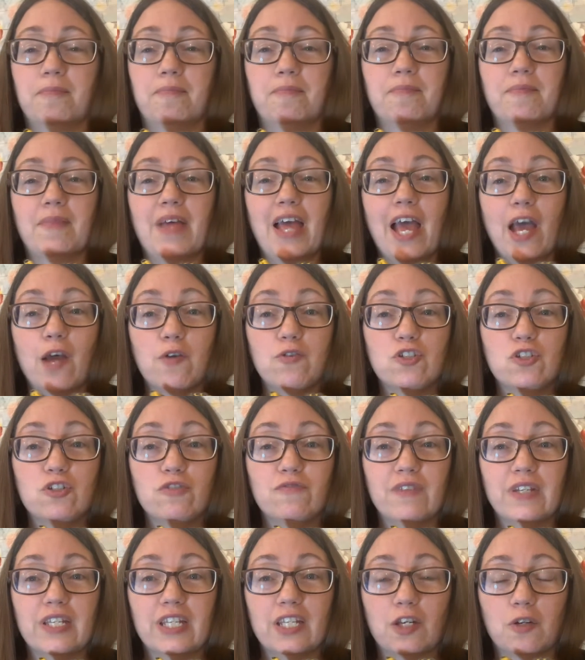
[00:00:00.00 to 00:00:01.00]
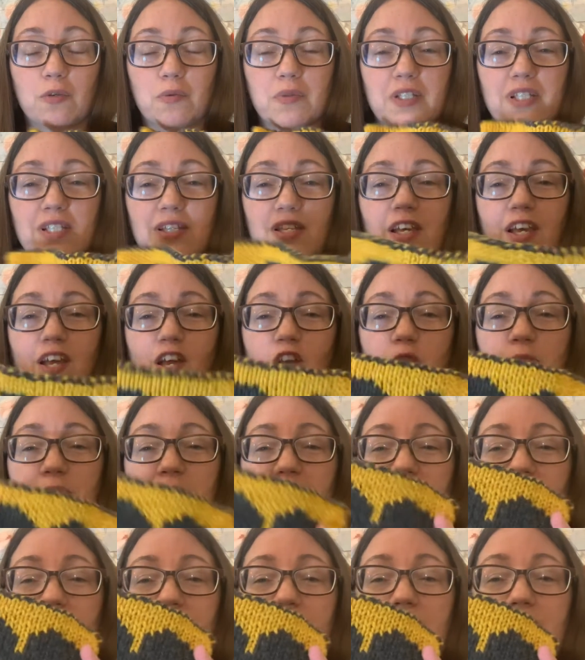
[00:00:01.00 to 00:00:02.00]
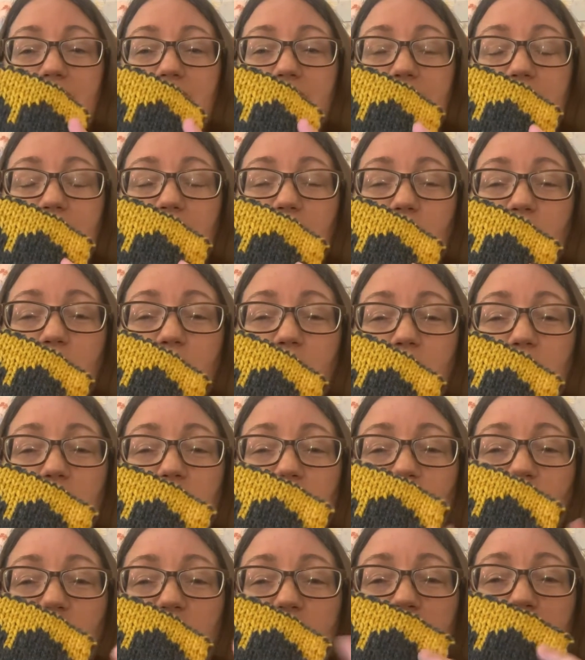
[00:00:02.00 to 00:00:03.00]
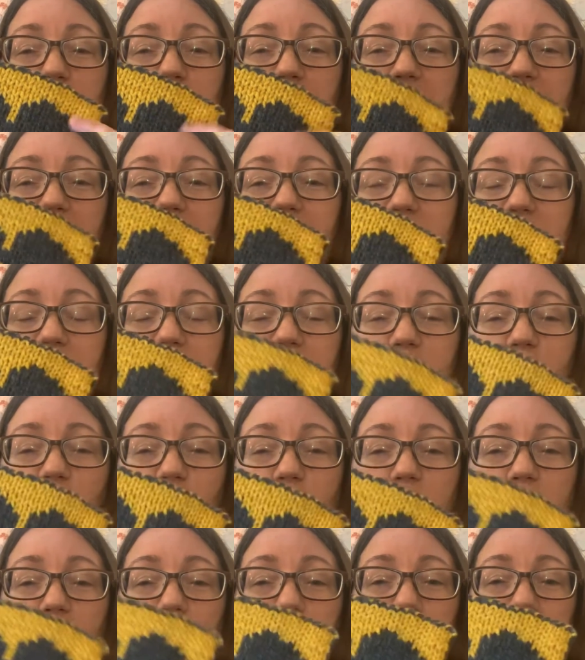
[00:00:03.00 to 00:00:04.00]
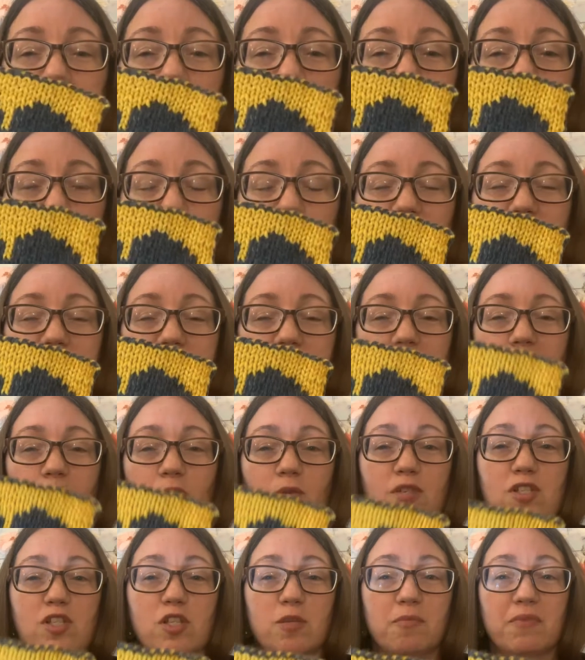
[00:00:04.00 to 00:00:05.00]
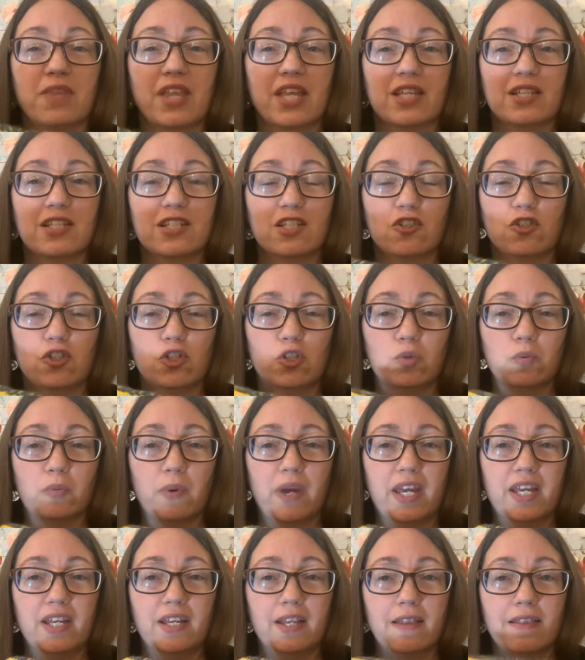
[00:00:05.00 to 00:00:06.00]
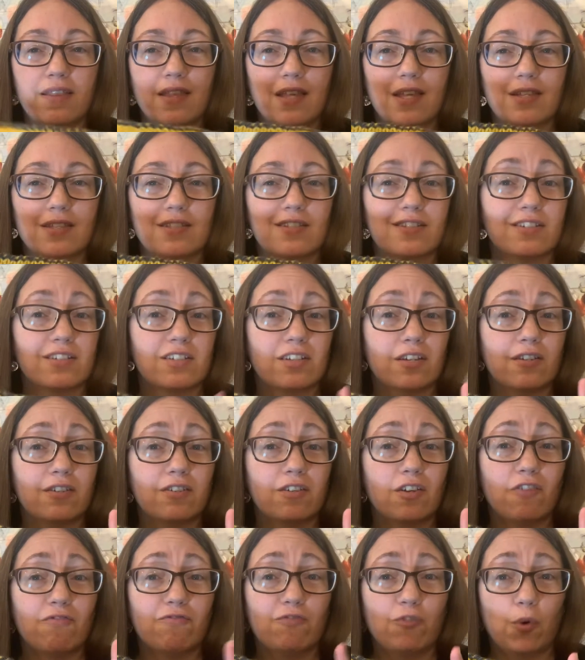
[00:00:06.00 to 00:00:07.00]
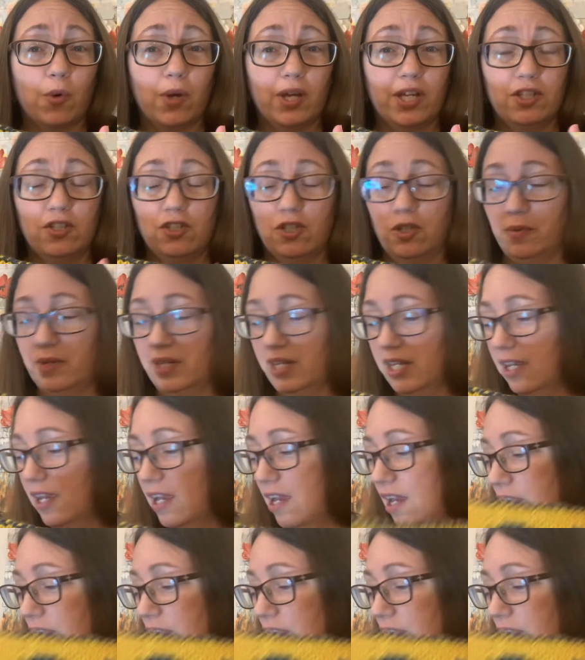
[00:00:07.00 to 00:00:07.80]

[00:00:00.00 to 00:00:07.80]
how-to videos because there's just some things in here that I'm going to point out, some things to do right and things to avoid doing.